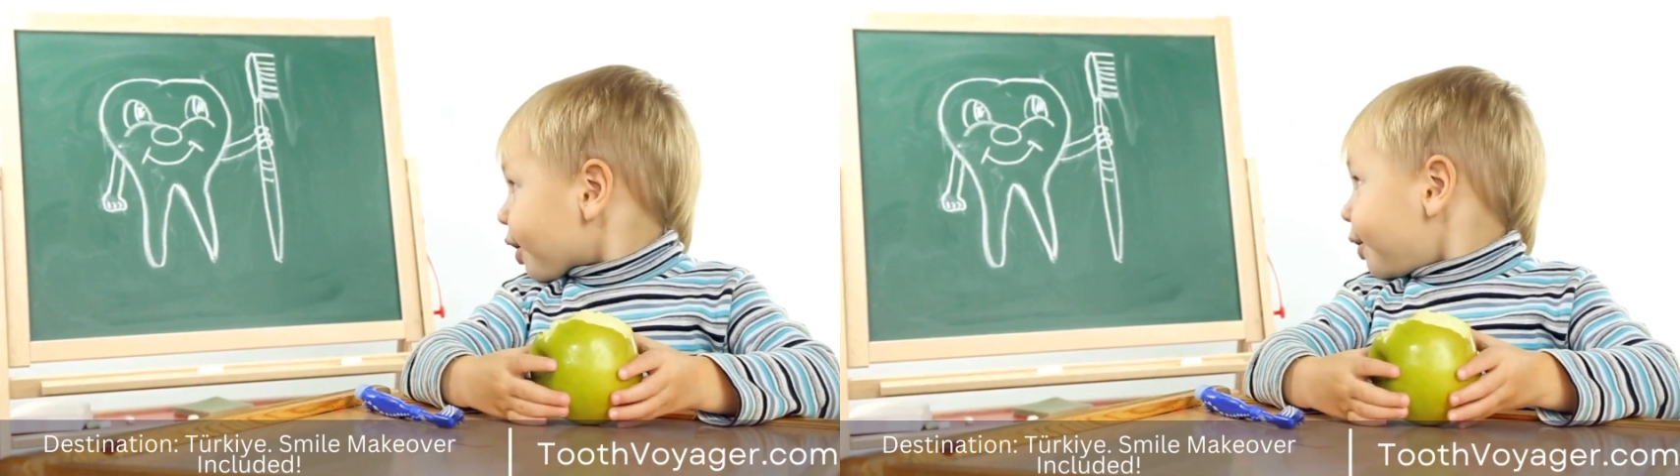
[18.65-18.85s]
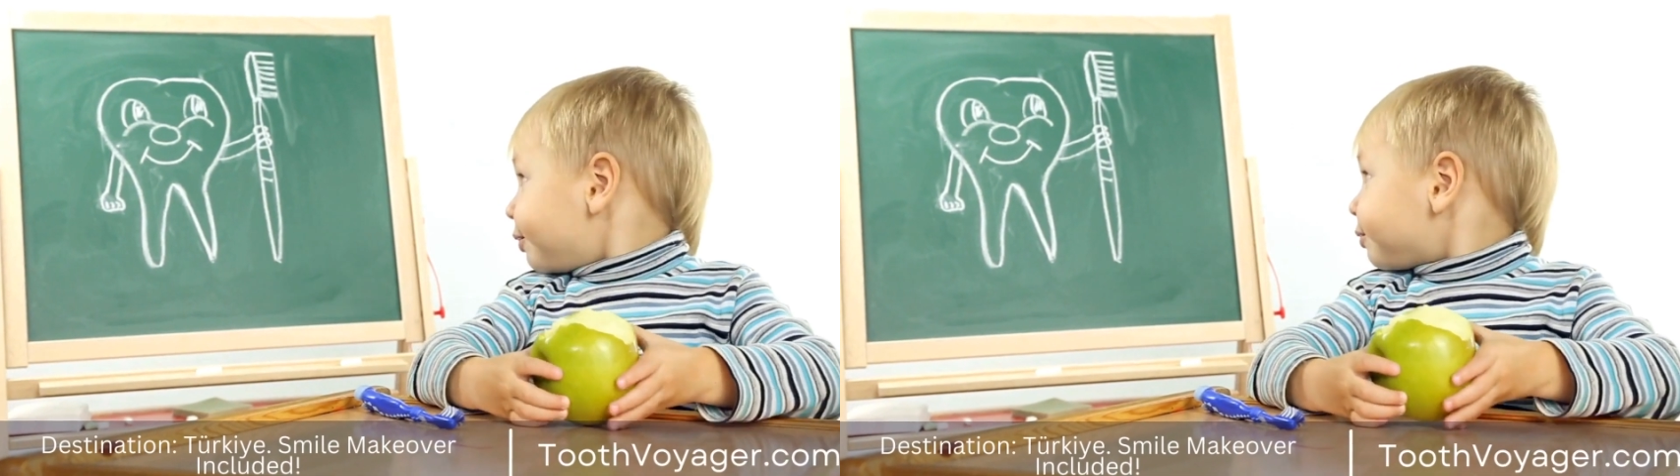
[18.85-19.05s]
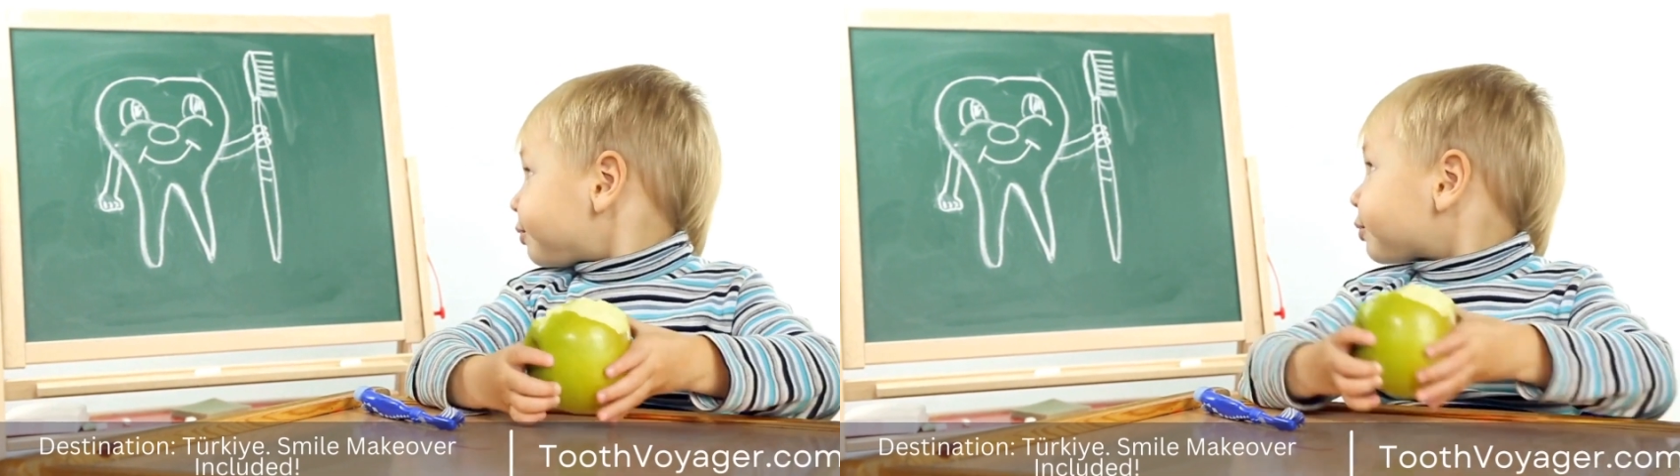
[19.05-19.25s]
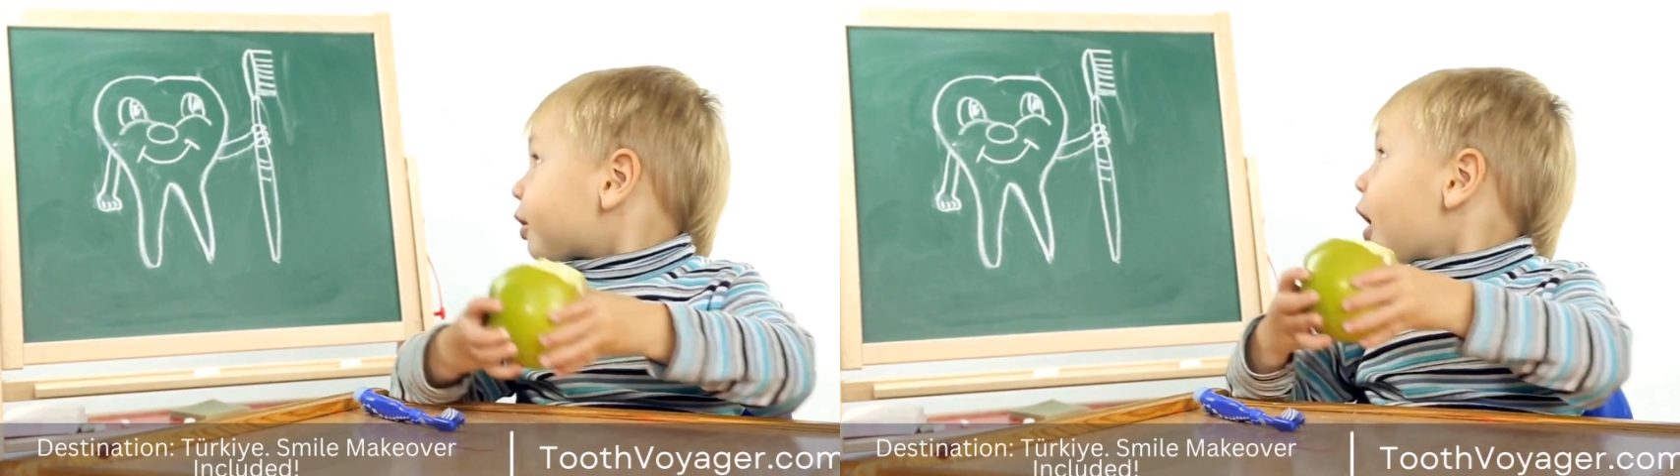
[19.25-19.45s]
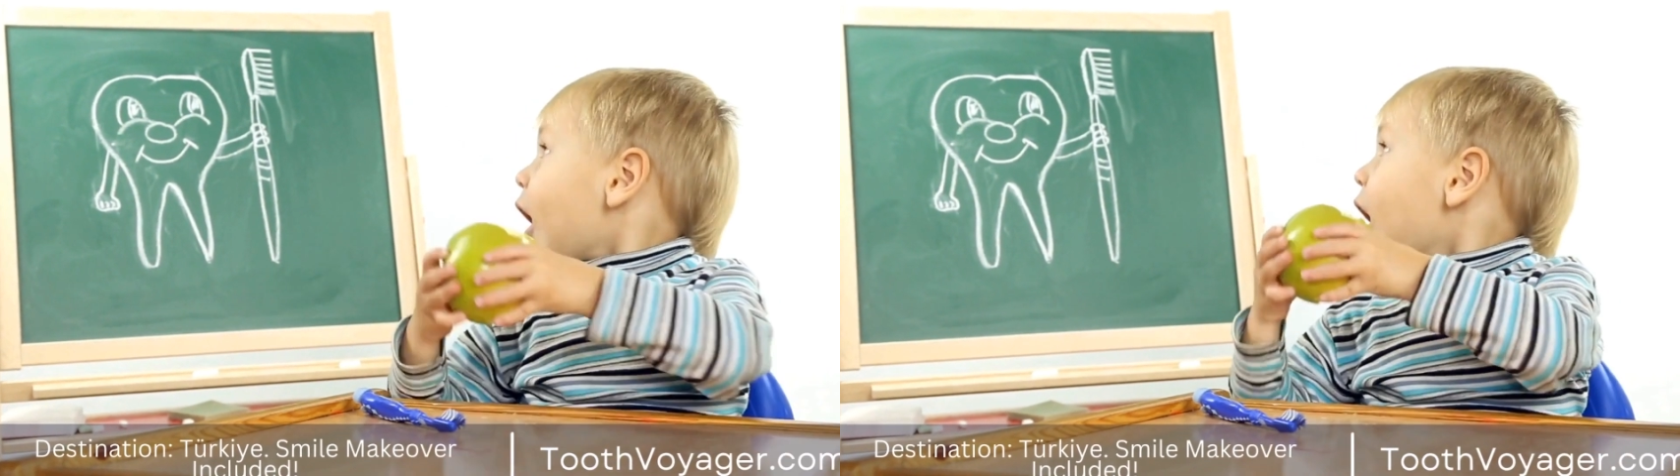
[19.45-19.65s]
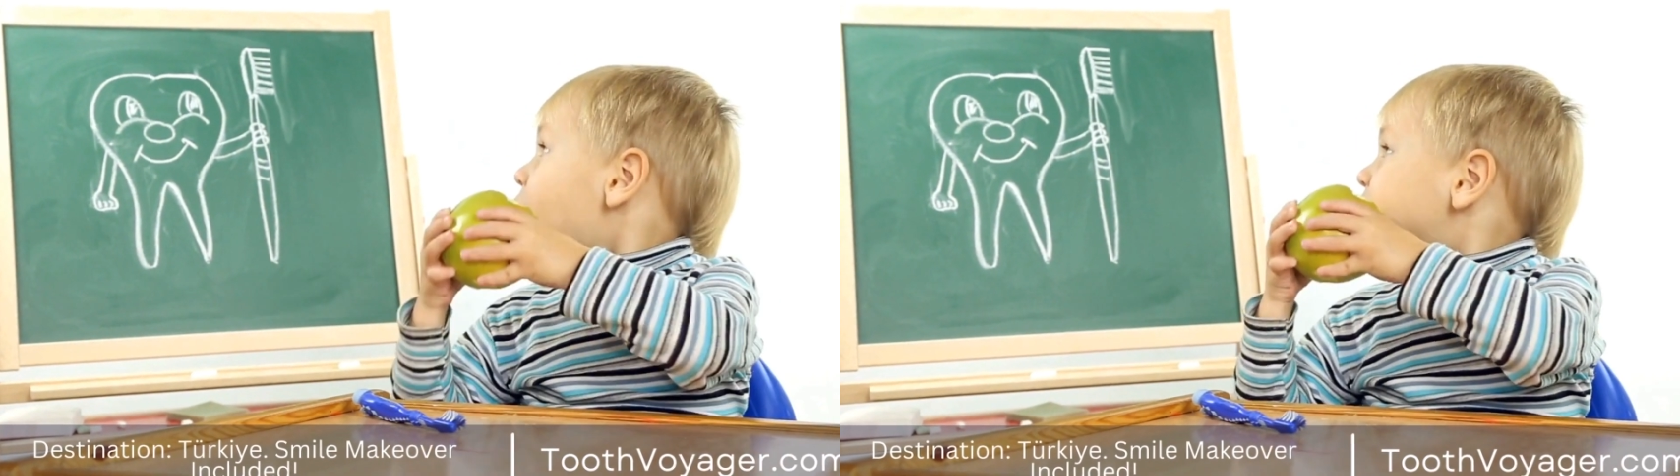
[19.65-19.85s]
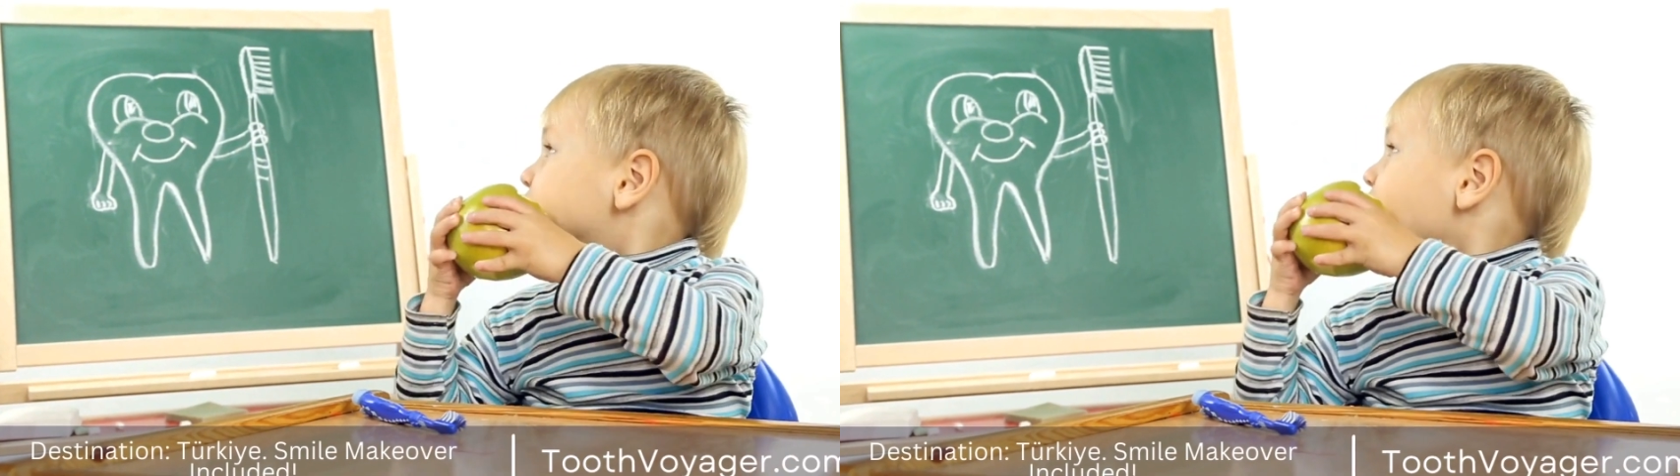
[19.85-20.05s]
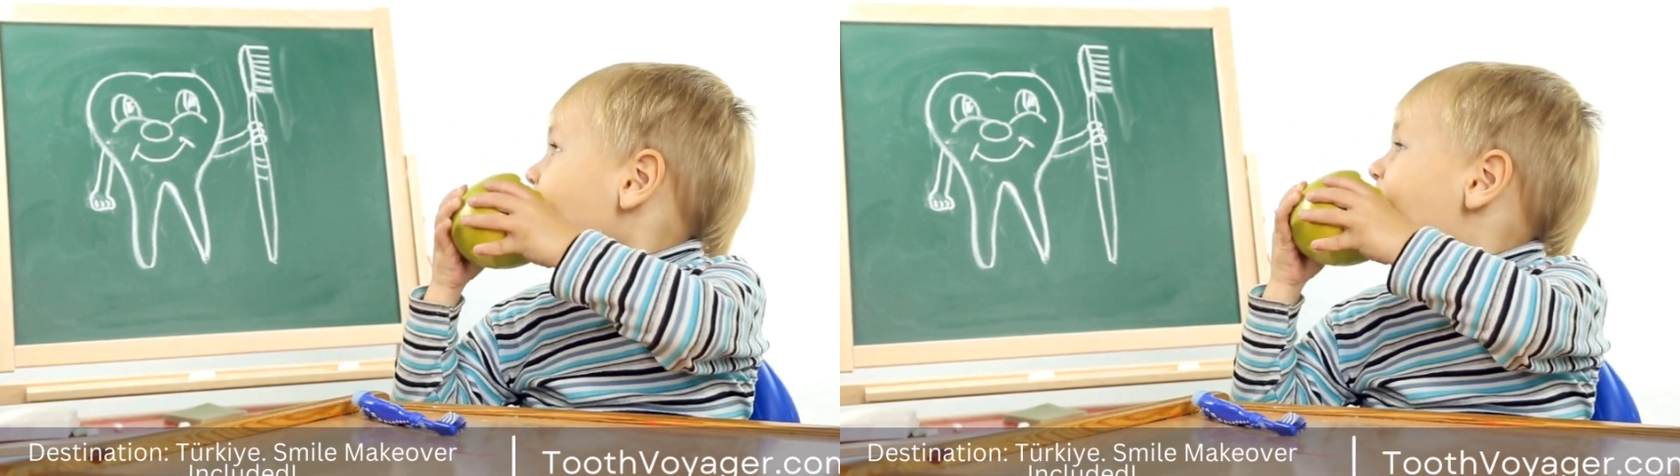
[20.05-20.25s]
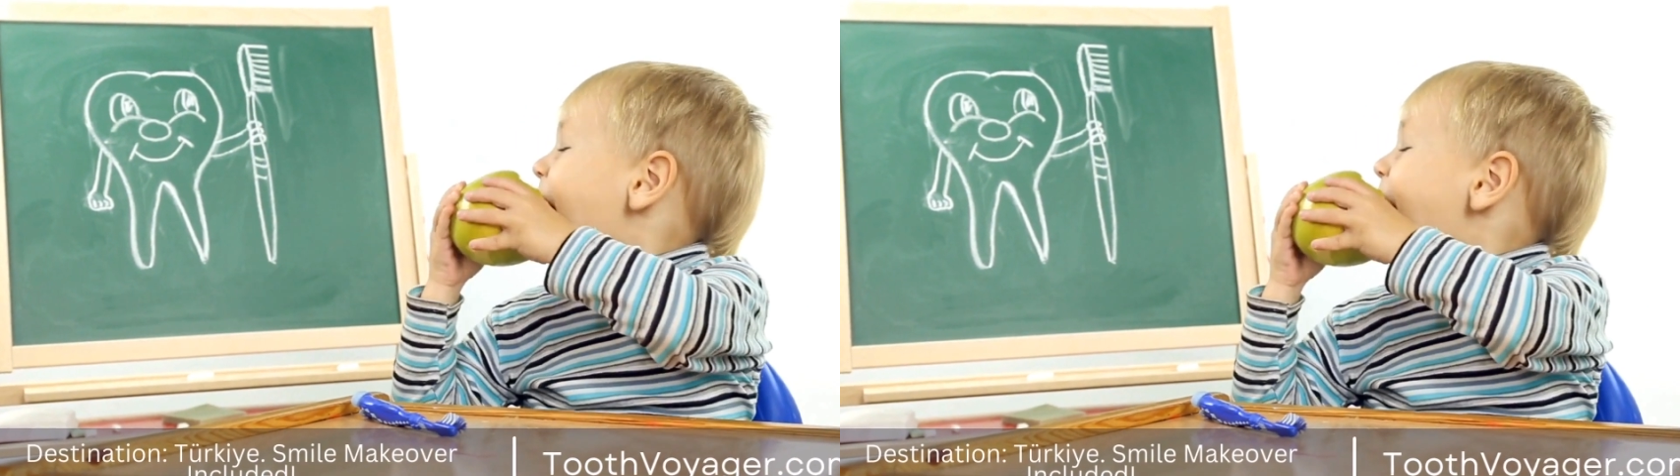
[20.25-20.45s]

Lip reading: explore the price differences for